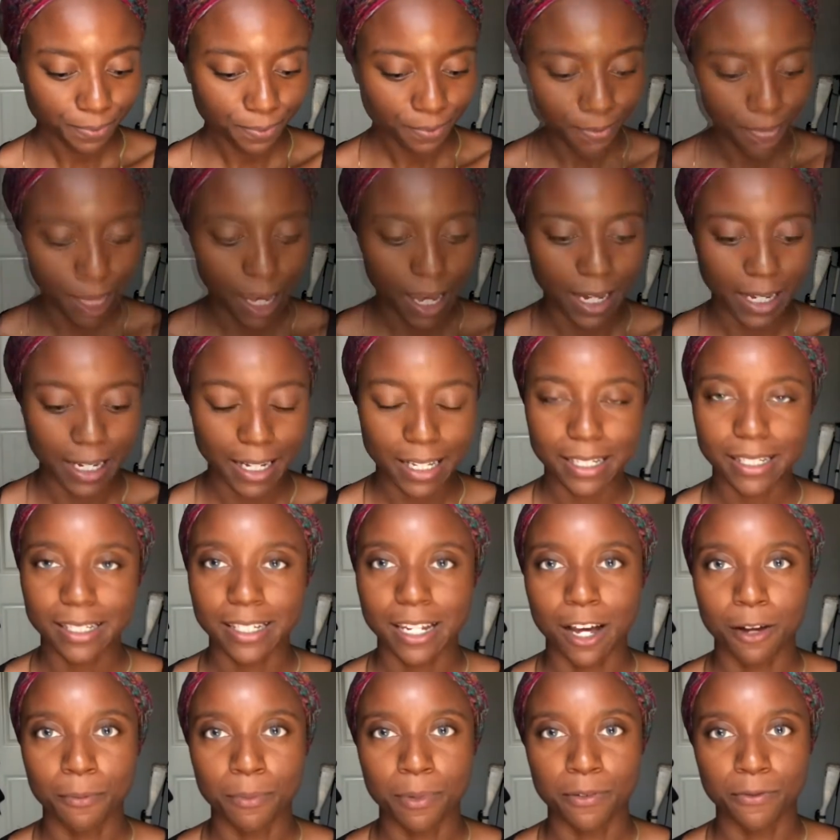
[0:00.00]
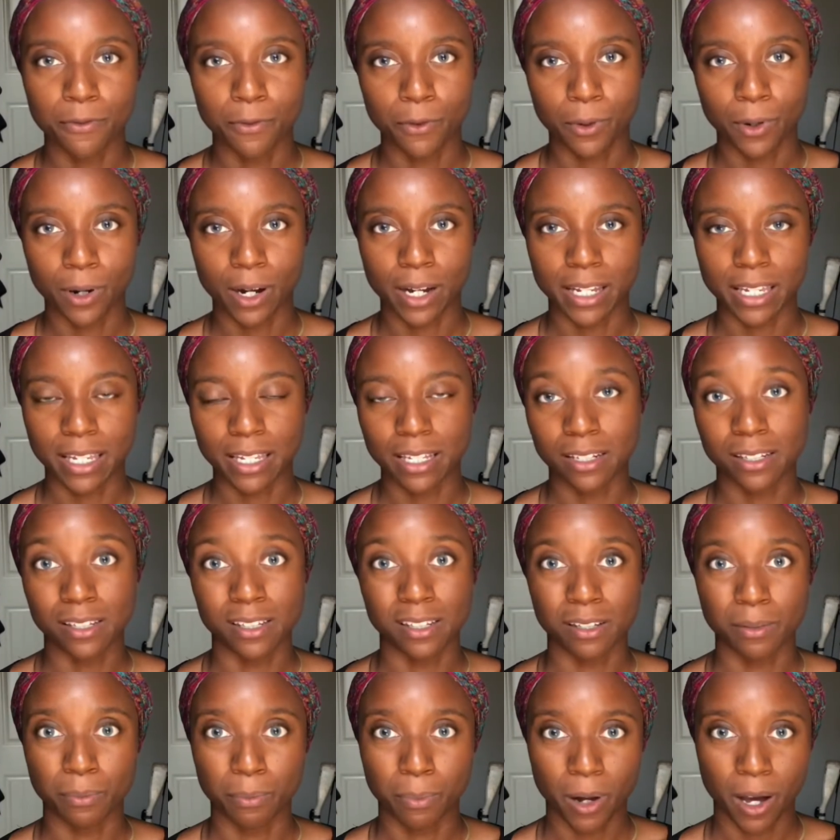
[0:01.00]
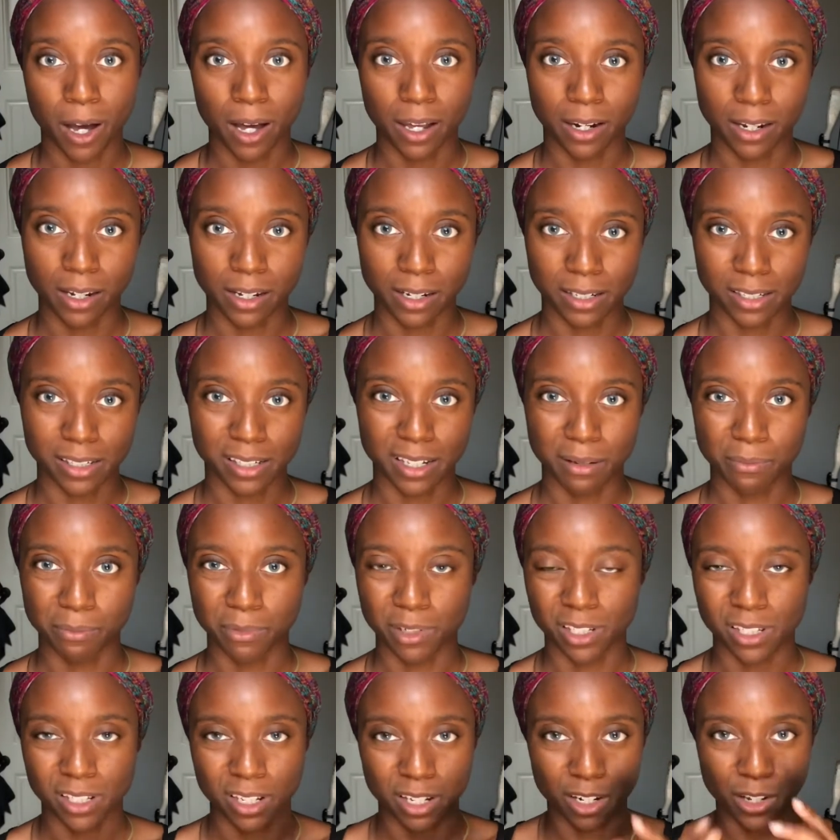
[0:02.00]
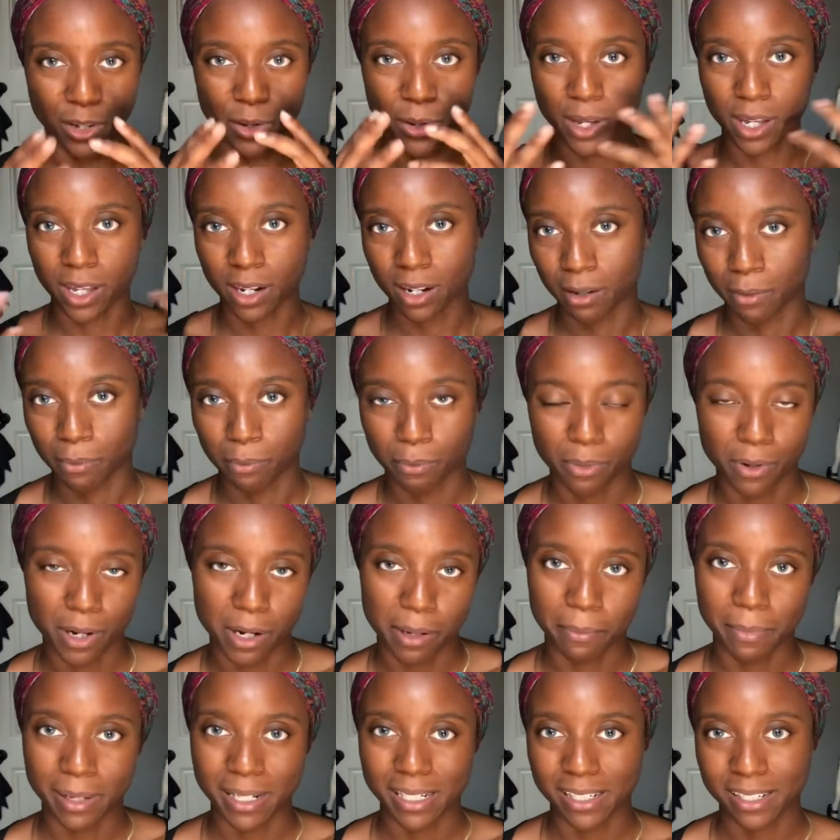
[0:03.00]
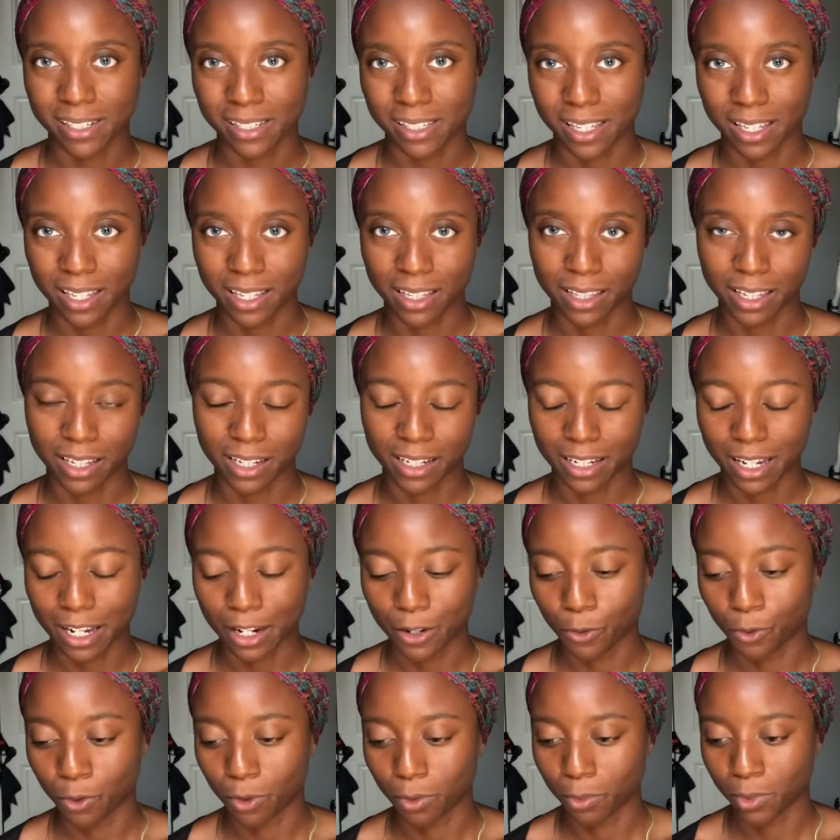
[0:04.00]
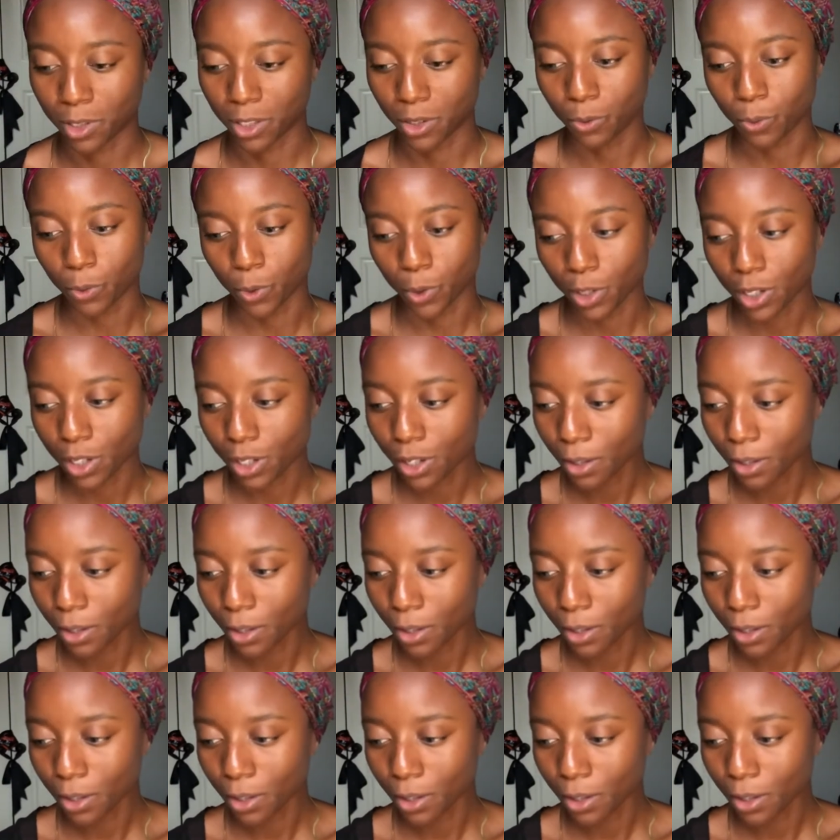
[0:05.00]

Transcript: I guess now before I get into the products, I'm just going to go ahead and prep my skin like I normally would.